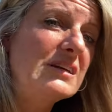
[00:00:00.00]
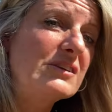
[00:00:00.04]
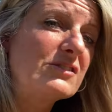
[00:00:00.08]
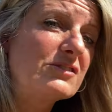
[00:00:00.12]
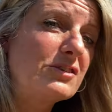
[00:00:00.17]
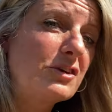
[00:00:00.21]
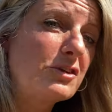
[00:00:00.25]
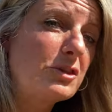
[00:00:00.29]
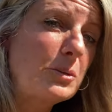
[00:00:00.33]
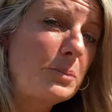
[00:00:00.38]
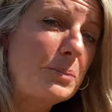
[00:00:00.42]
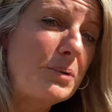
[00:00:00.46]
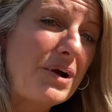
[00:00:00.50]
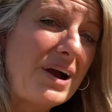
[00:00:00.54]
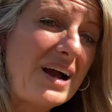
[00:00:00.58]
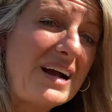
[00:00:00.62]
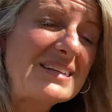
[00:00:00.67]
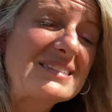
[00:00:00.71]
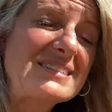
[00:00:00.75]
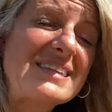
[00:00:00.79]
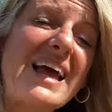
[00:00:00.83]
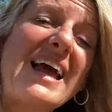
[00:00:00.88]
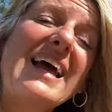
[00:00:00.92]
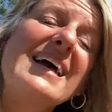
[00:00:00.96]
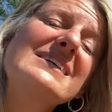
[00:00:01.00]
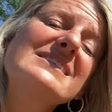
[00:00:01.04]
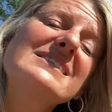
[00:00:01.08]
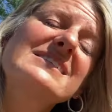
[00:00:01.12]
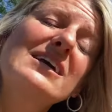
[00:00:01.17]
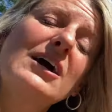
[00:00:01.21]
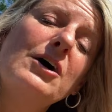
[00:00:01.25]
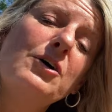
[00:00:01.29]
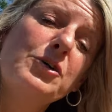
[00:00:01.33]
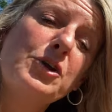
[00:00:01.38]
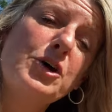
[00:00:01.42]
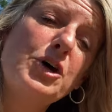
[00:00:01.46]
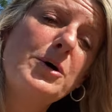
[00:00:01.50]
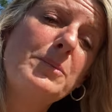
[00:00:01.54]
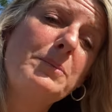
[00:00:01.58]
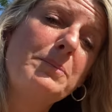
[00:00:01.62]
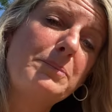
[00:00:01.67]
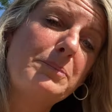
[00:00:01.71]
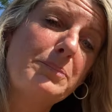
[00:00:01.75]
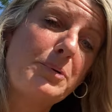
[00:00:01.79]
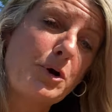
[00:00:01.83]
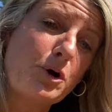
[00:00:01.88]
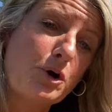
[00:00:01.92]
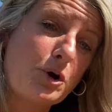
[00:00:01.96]
So the price has gone up
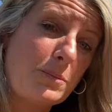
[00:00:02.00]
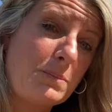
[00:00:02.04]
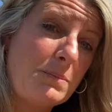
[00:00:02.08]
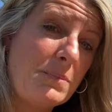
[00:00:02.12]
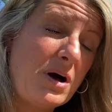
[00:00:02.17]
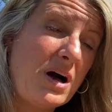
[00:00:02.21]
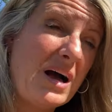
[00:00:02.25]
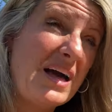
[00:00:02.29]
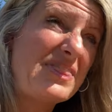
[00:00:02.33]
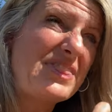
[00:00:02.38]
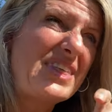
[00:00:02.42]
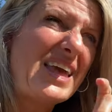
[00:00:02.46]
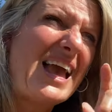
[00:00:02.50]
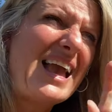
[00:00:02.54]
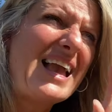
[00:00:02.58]
per month.